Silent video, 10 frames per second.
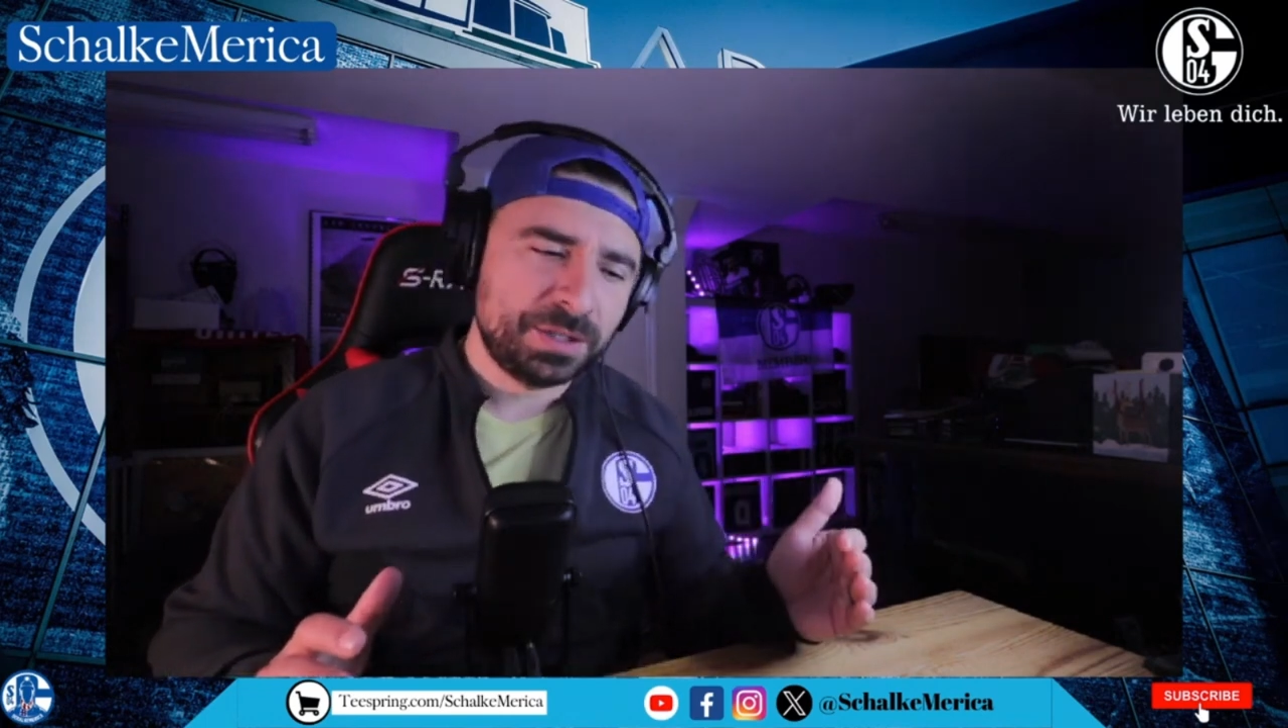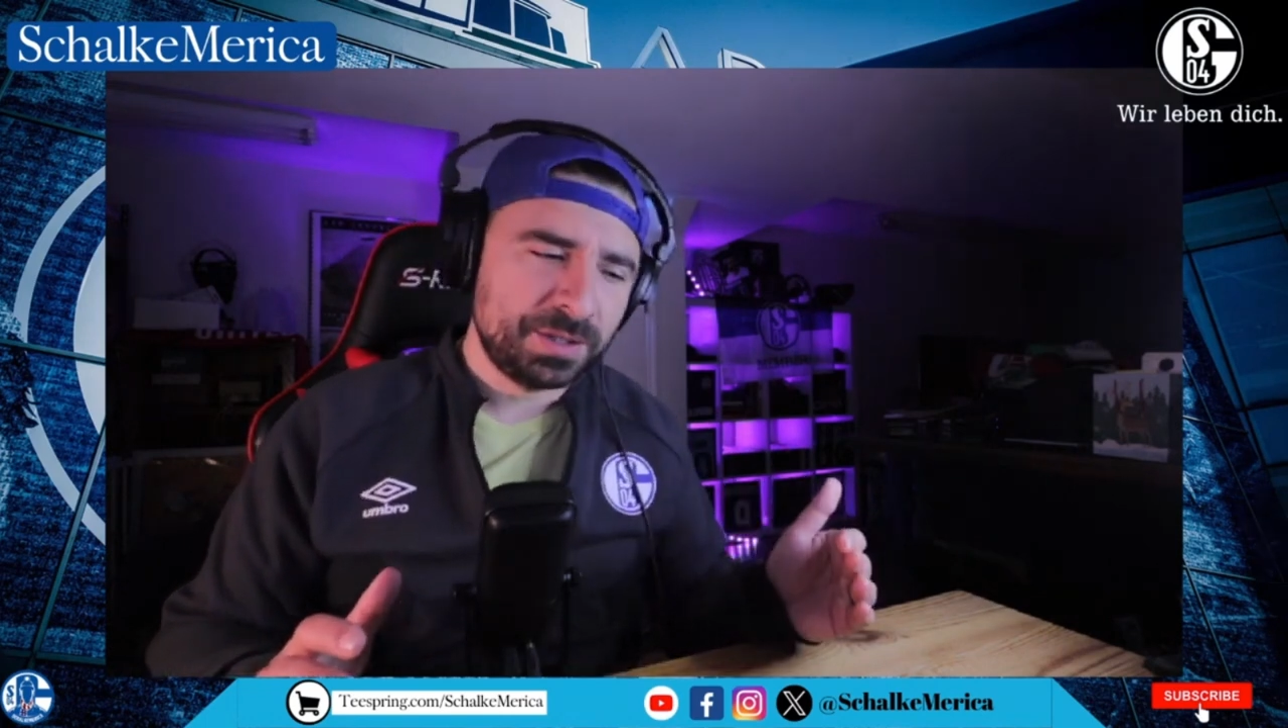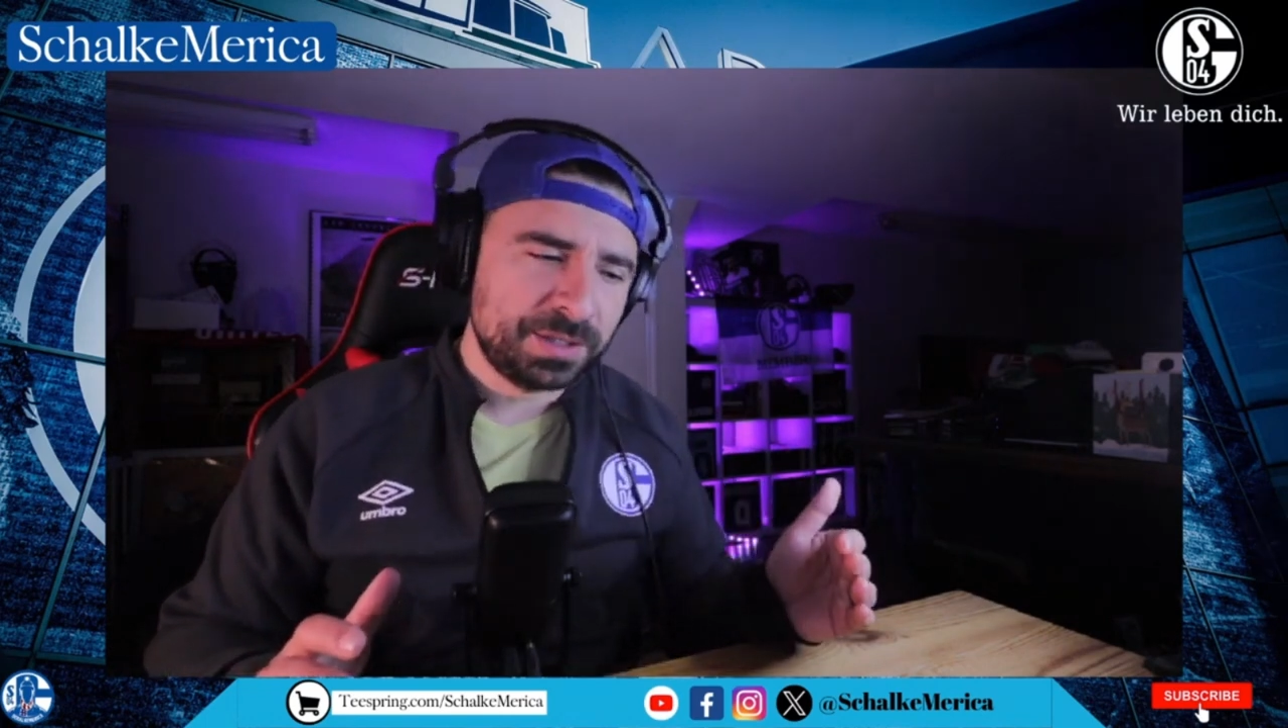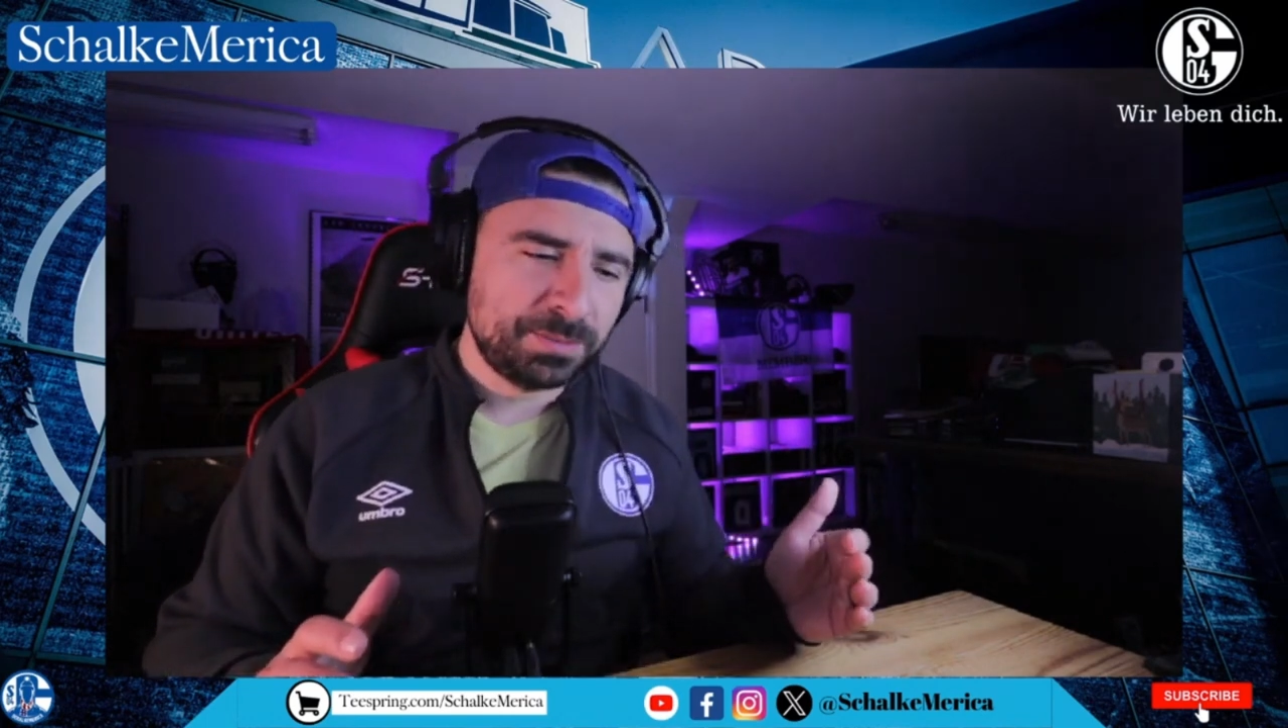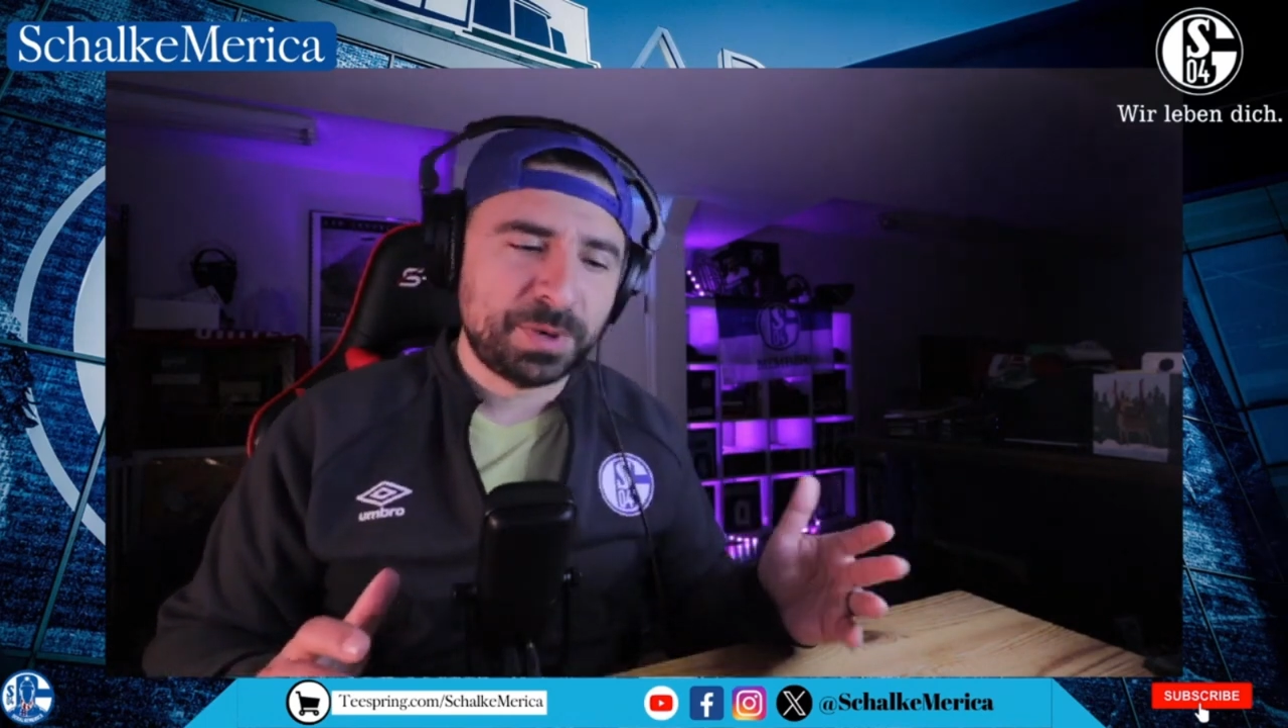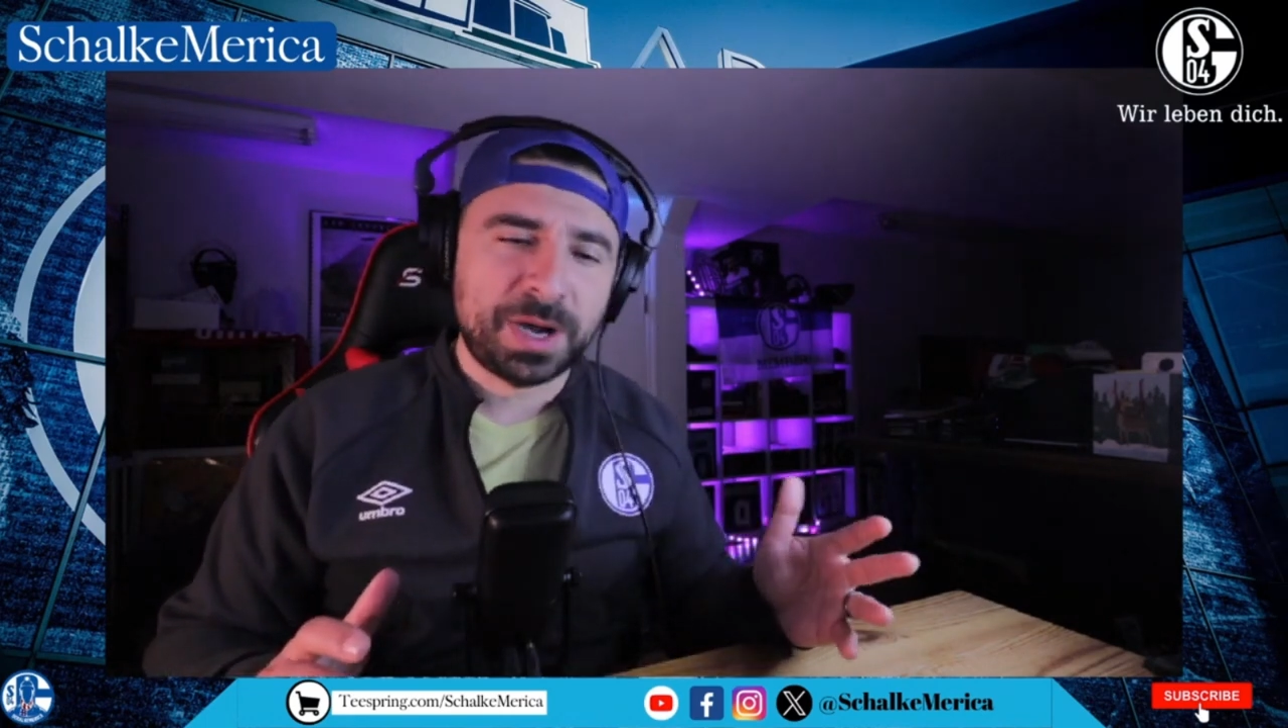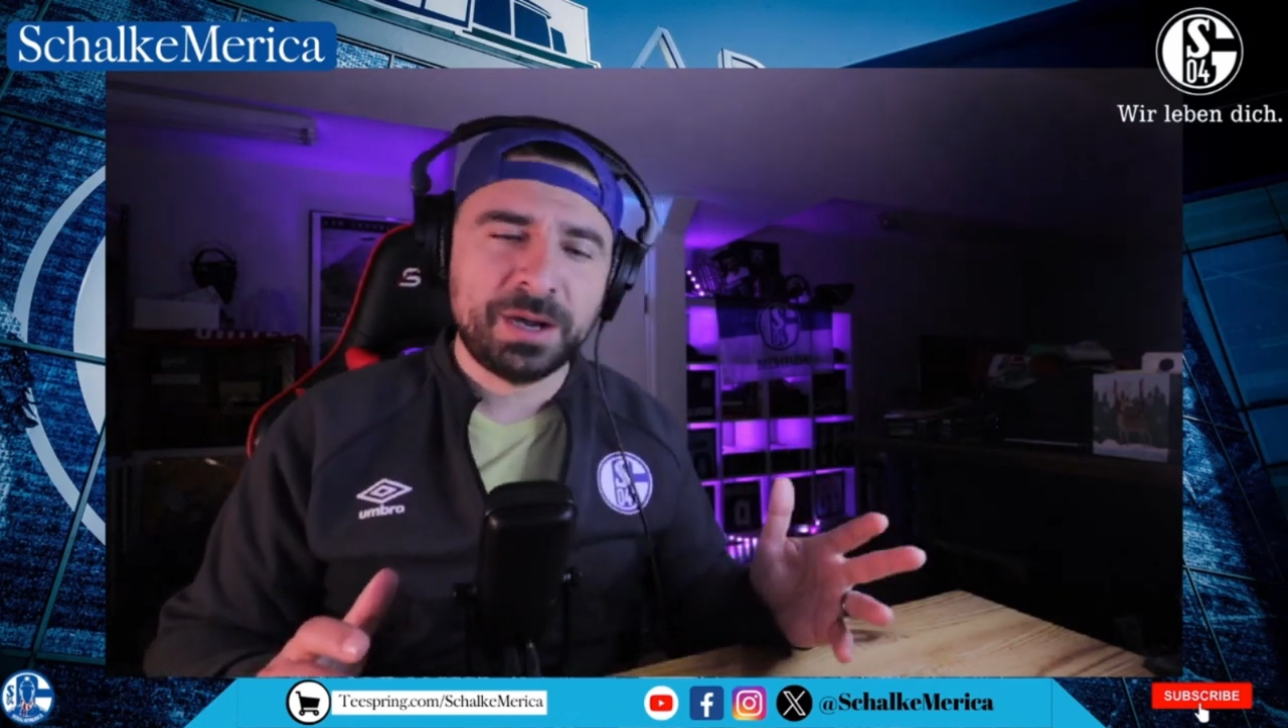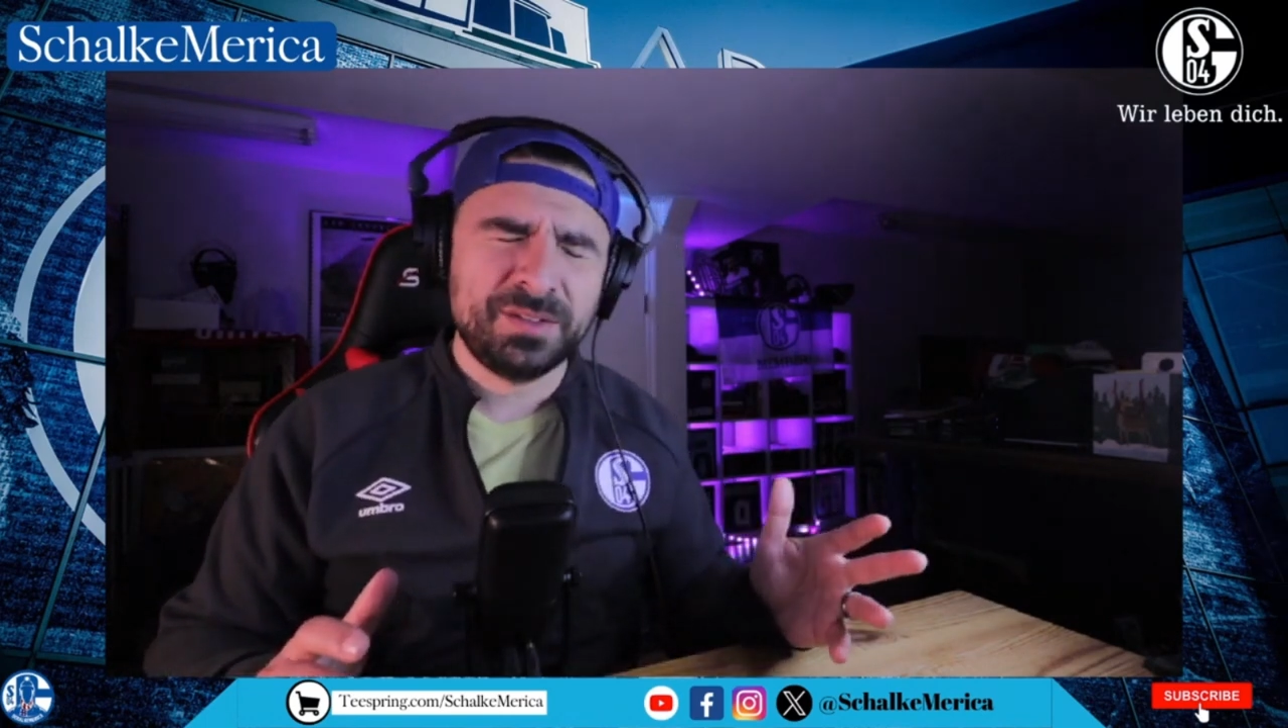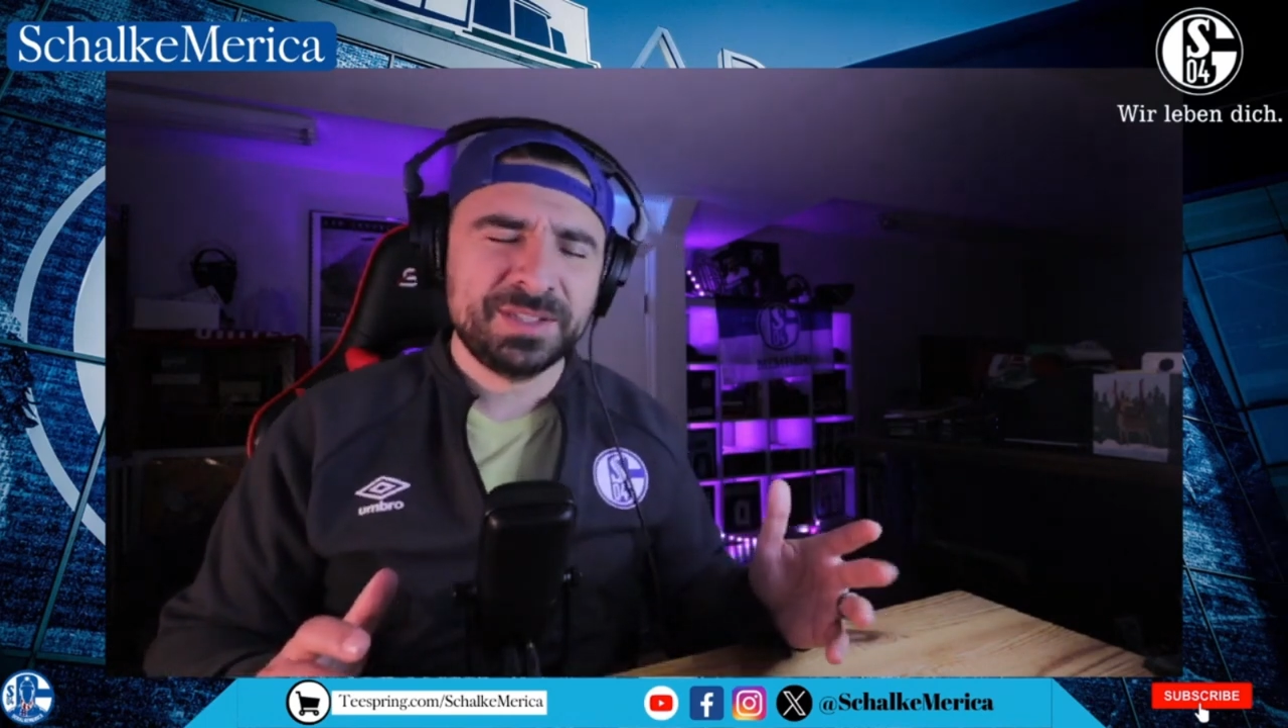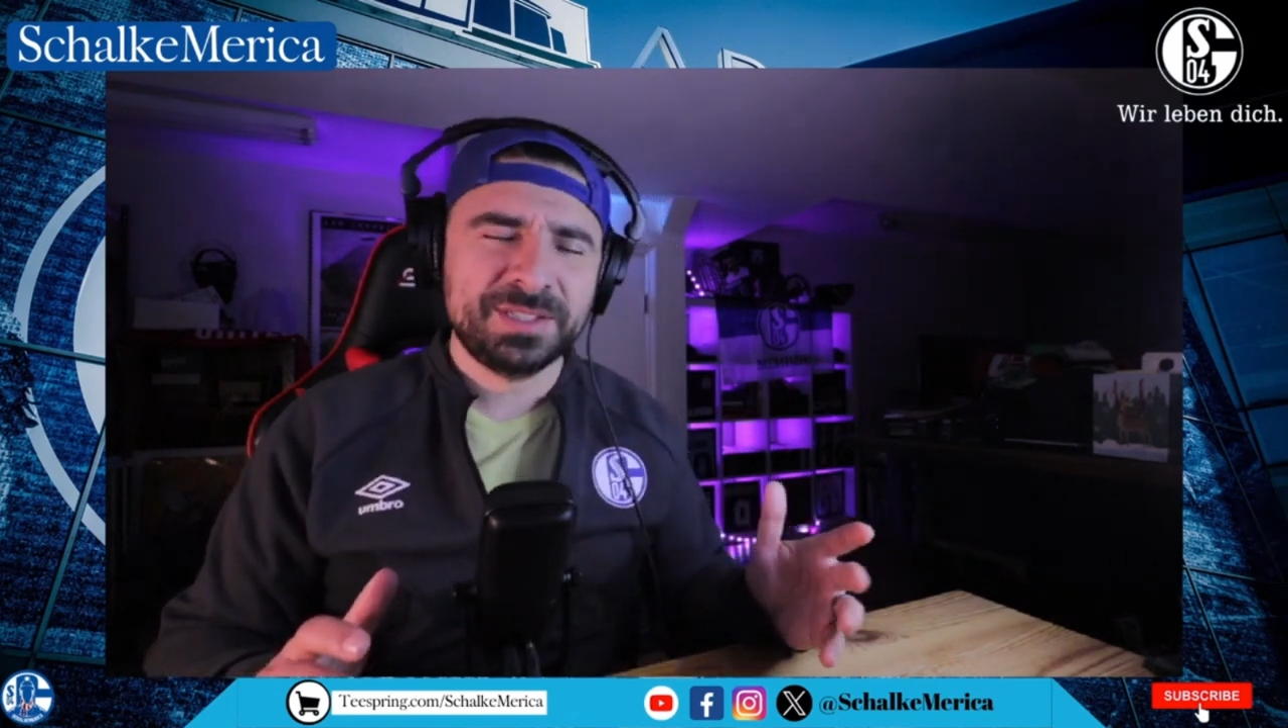this